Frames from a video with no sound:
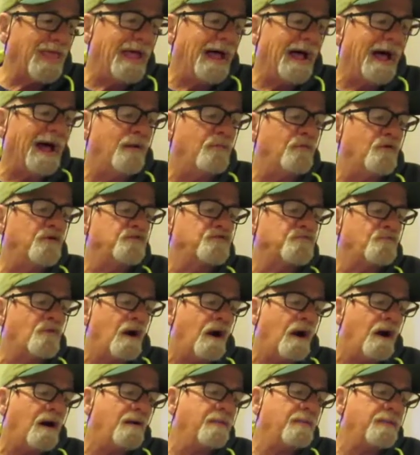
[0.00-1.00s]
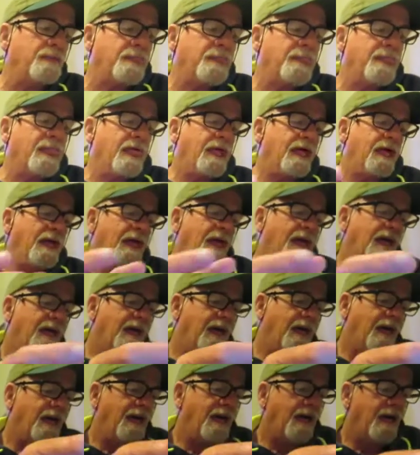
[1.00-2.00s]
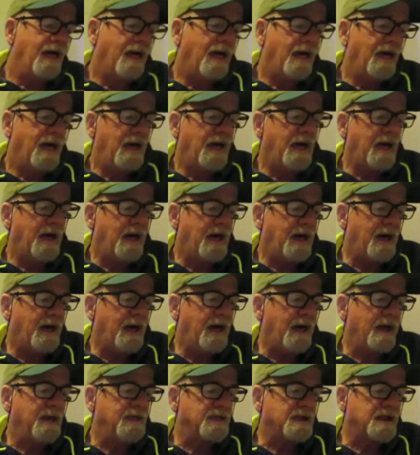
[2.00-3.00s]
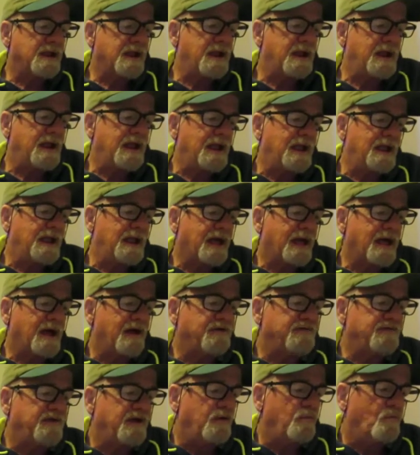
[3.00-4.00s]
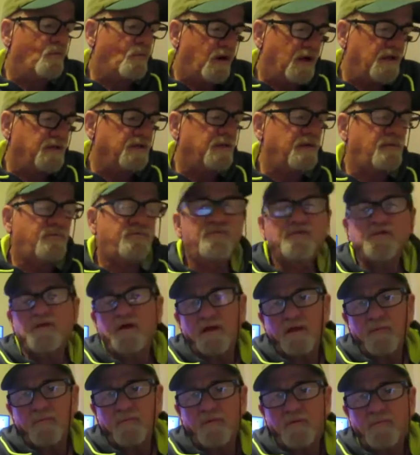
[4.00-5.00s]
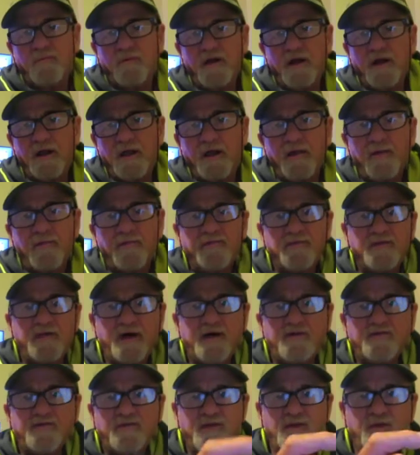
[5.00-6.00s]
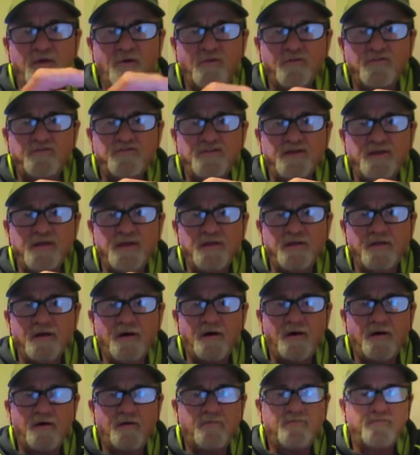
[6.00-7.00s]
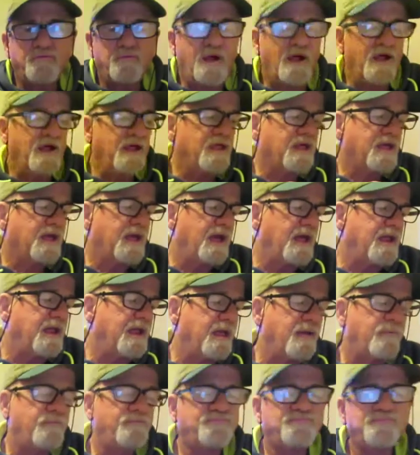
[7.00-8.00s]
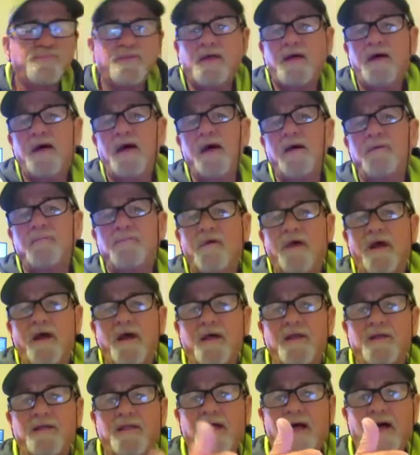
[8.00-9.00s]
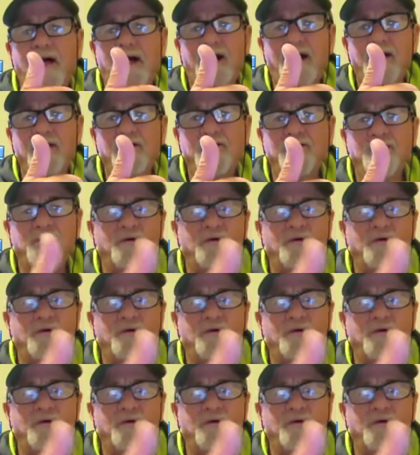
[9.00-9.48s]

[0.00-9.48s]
I was wrong, and René Lagacé won for the Liberal Party. That's the old seat of Brian Kenny. Hey Brian, how you